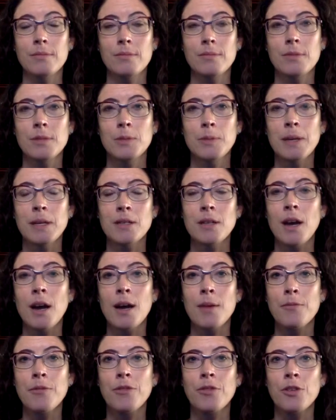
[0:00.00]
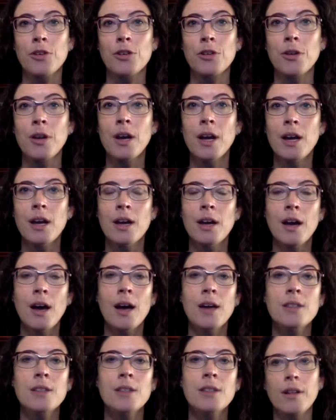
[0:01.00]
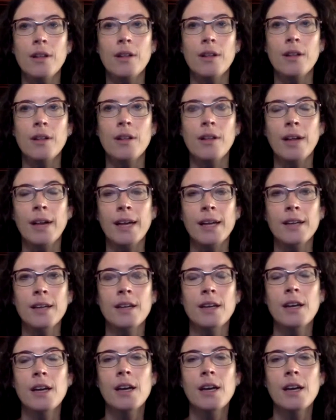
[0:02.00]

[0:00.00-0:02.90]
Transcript: spend time for us or for the client.